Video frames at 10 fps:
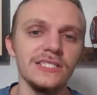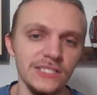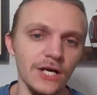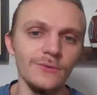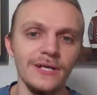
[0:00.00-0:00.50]

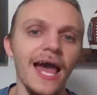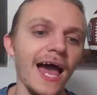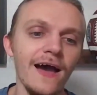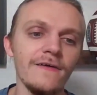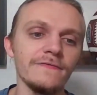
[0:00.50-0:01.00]
don't
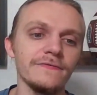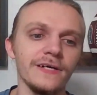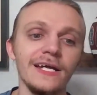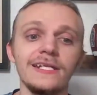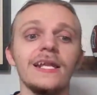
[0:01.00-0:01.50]
have
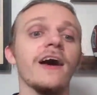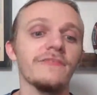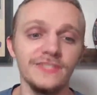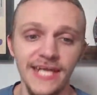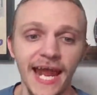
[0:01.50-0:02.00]

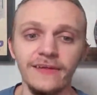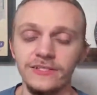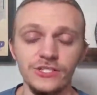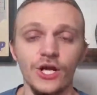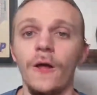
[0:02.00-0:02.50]
enough
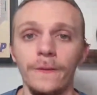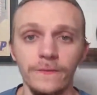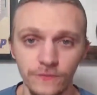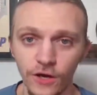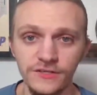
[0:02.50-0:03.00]
talent on
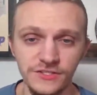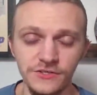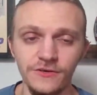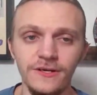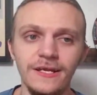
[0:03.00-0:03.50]
their roster.